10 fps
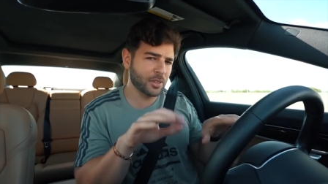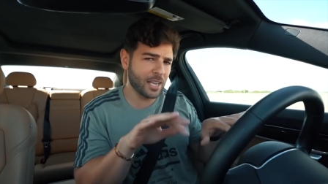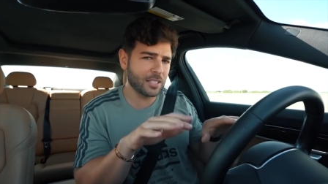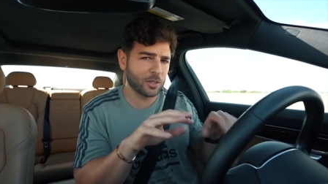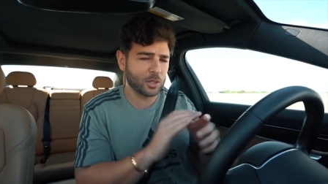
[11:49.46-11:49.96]
a
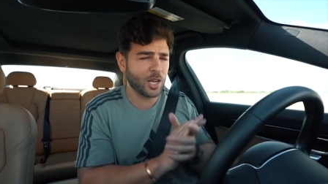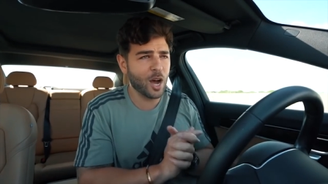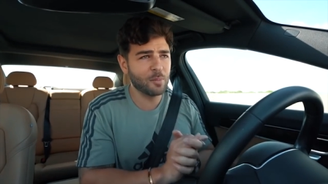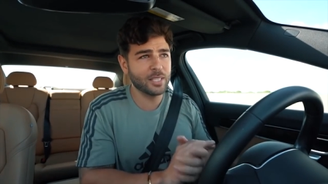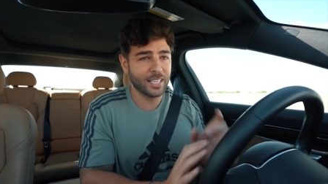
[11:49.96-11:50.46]
nice little
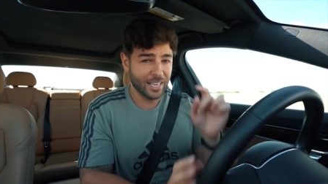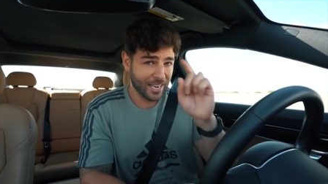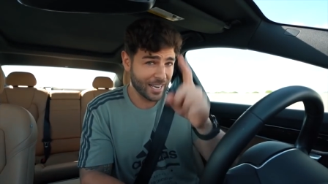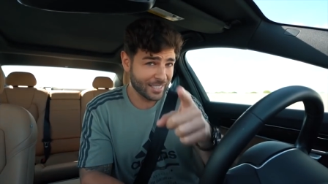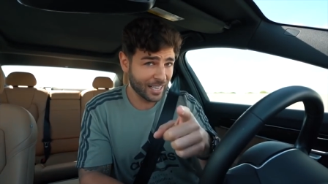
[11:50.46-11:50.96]

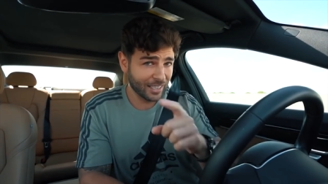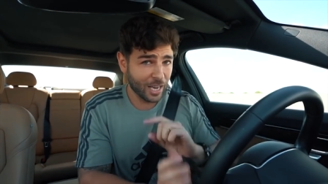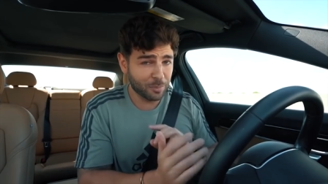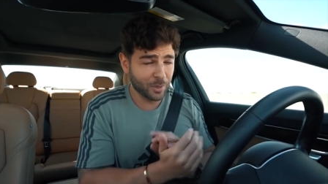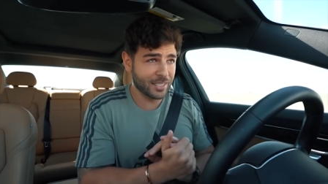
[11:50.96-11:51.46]
comment, hit that
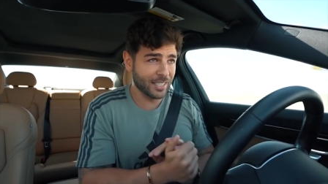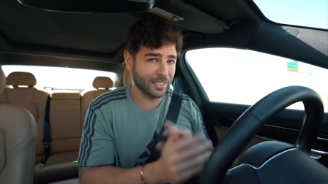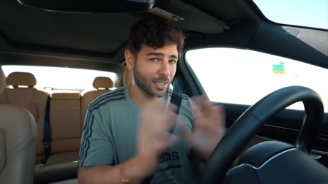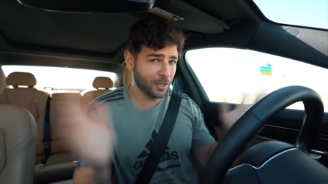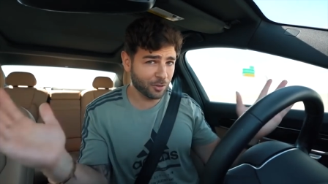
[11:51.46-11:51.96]
like
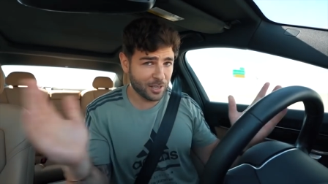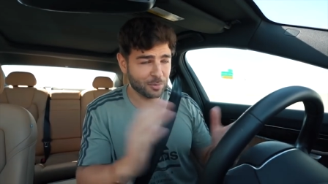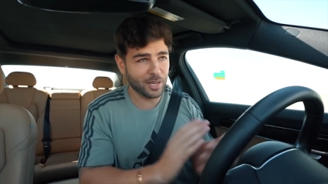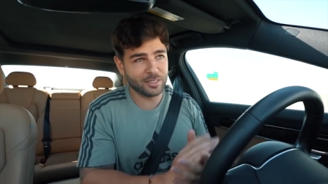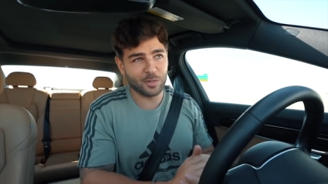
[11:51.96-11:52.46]
button, tell your friends
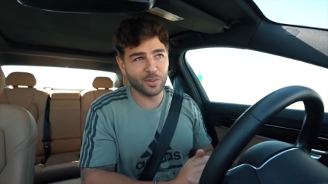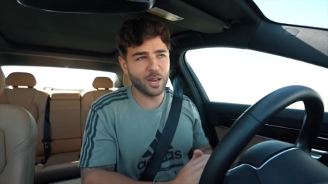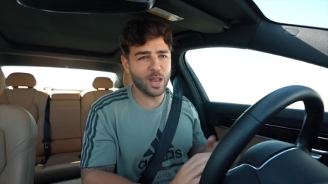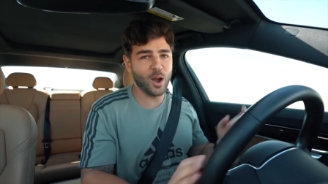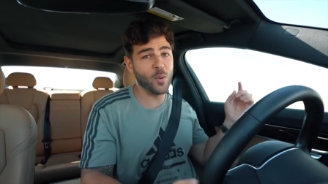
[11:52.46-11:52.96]
about this
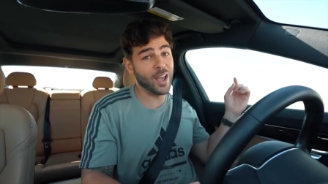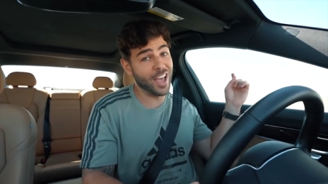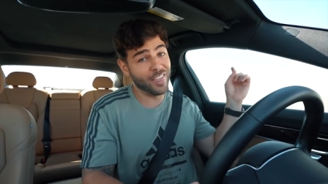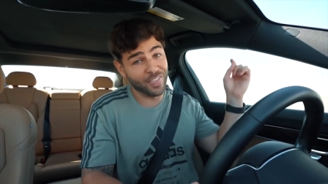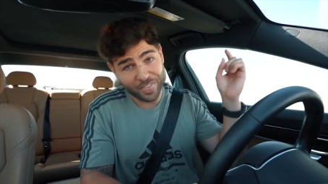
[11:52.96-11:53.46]
video,
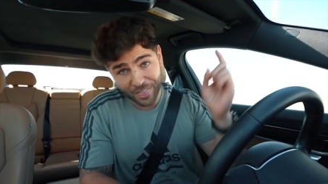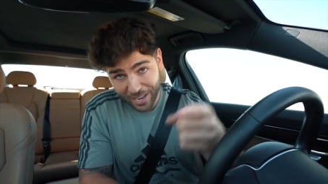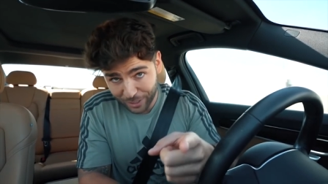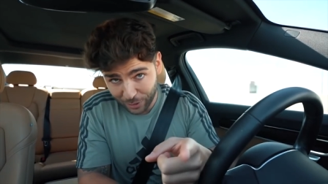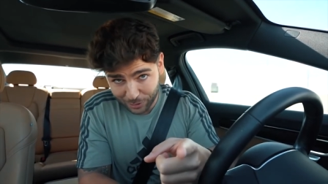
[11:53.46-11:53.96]
and
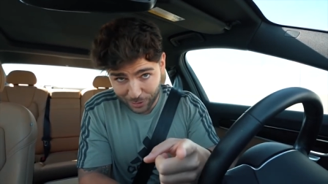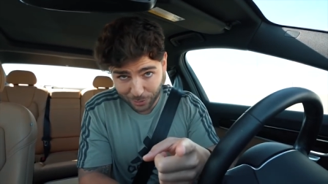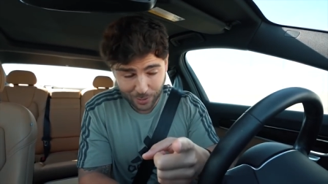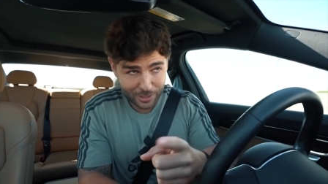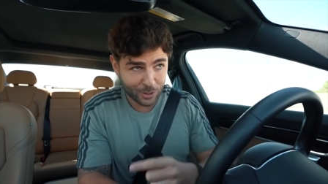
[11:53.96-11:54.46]
then go do
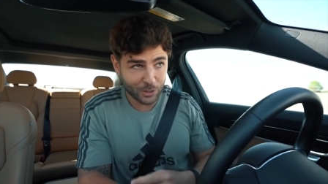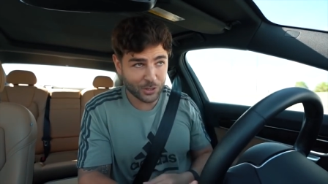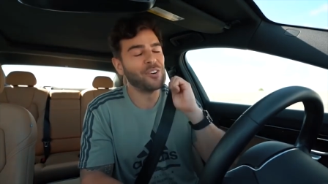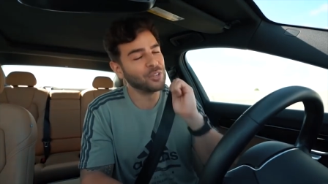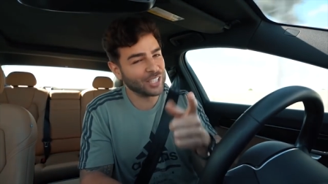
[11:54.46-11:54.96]
your research.
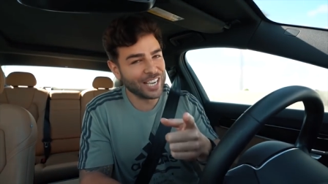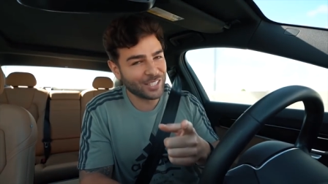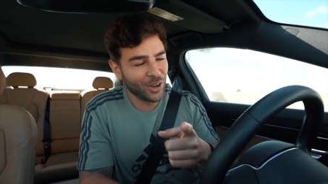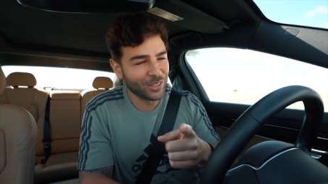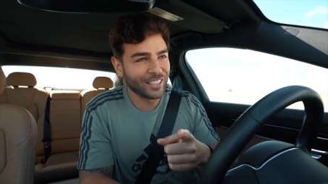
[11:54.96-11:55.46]
I wish you
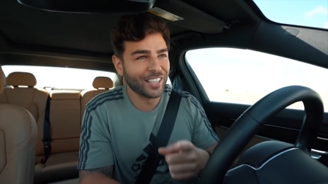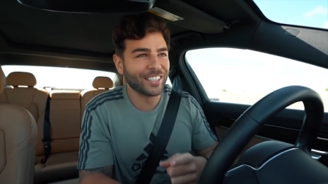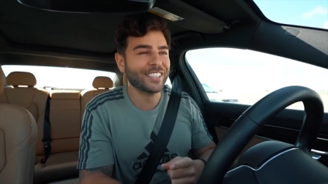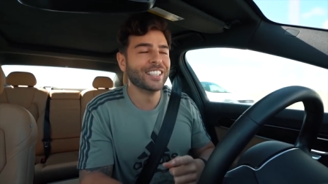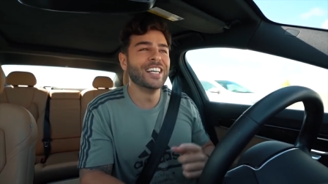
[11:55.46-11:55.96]
guys all the
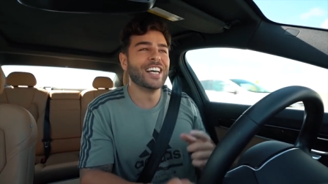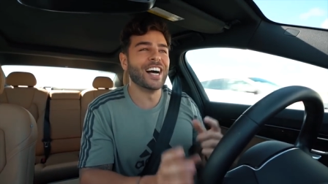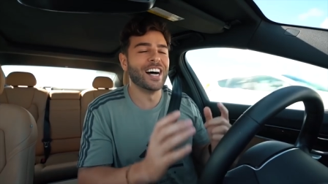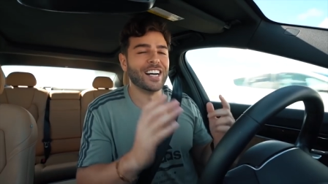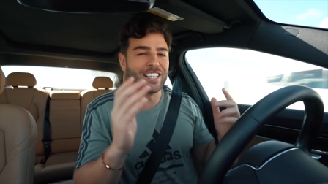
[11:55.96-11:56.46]
luck.
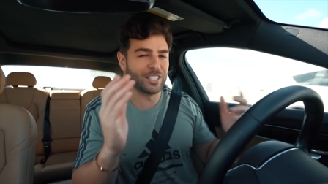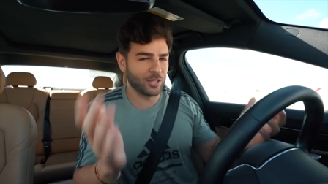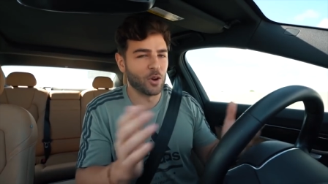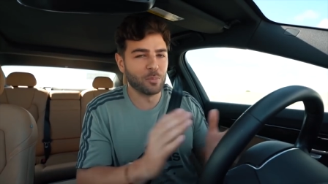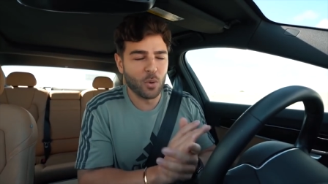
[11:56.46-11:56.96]
Uh, it's
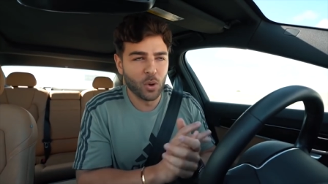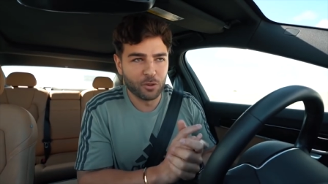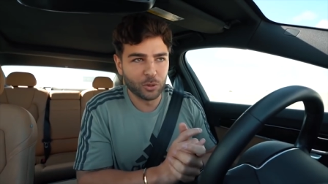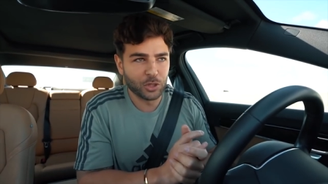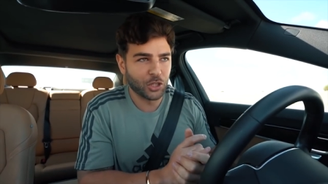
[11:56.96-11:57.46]
going to be a
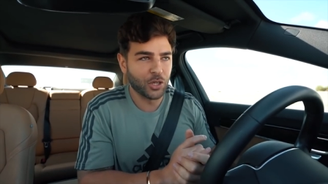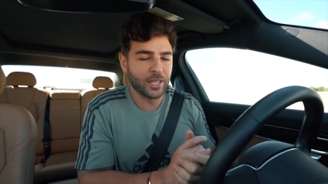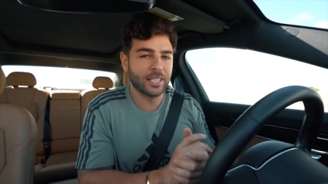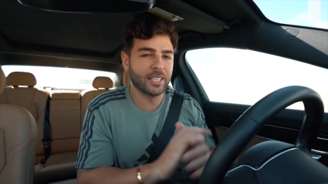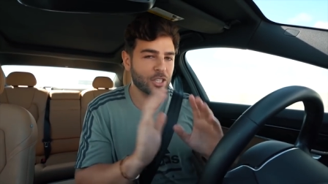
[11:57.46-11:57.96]
wonderful
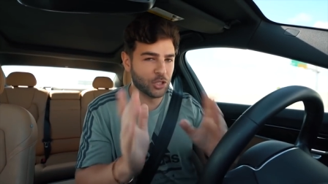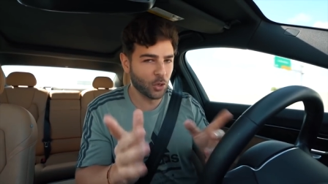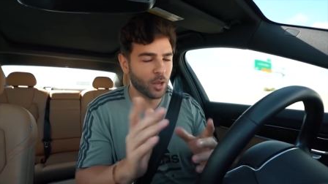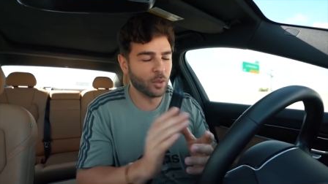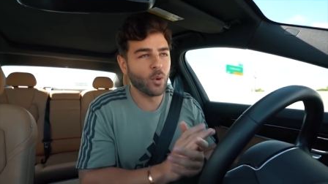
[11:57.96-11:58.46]
journey.
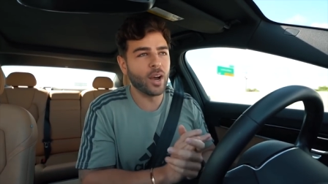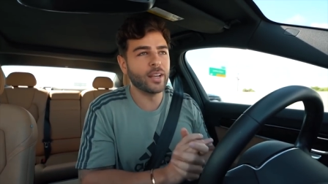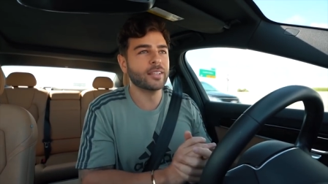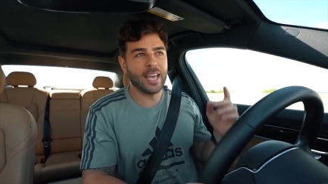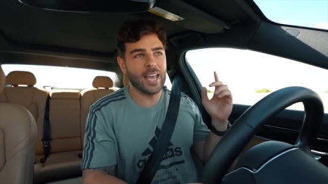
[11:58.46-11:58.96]
Enjoy the
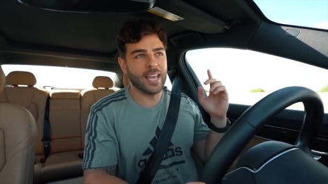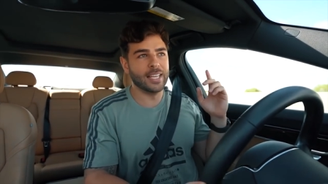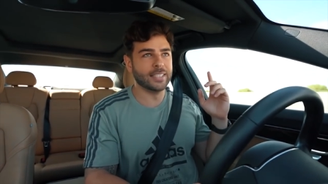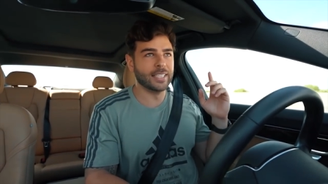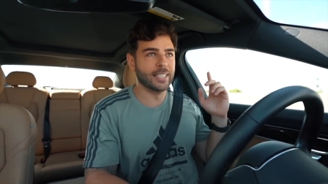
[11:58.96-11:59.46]
ride,
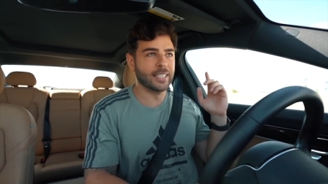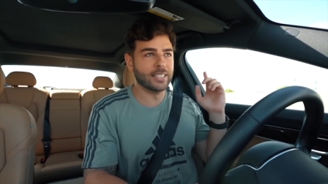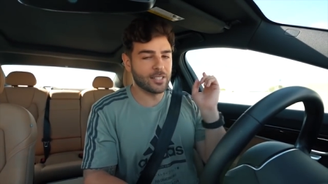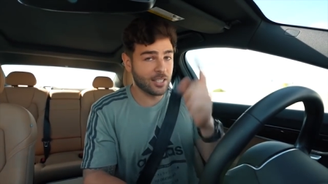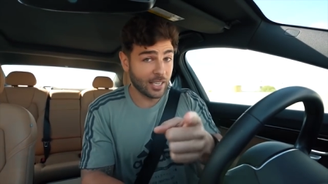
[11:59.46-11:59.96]
and
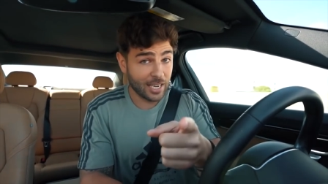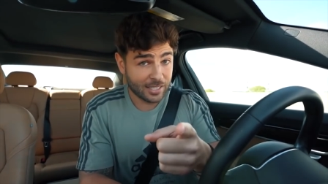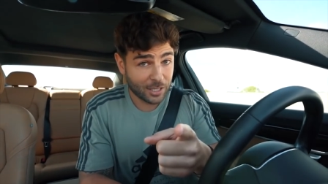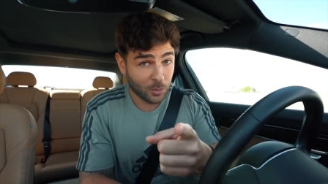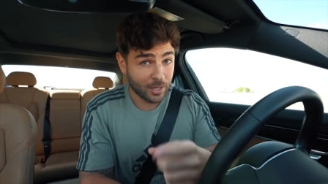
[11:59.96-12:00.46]
uh, see you guys
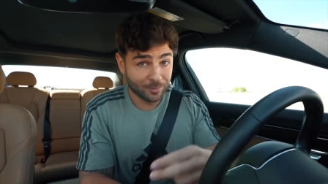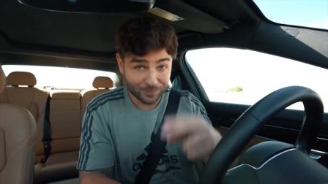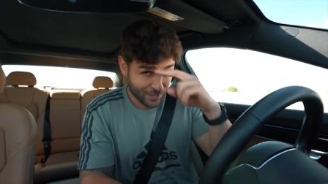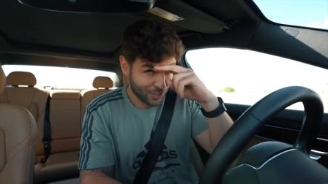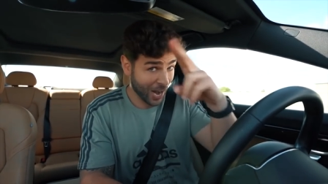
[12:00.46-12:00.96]
next week.
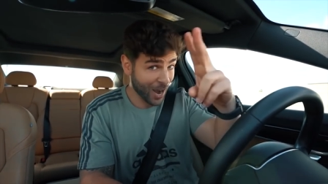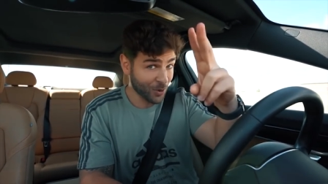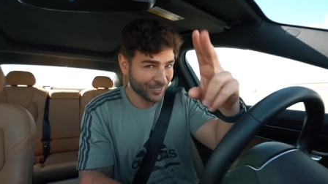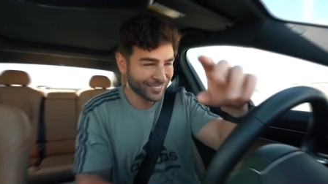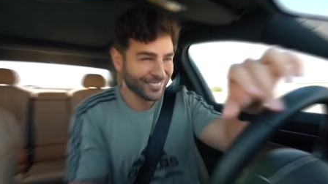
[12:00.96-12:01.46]
Ciao.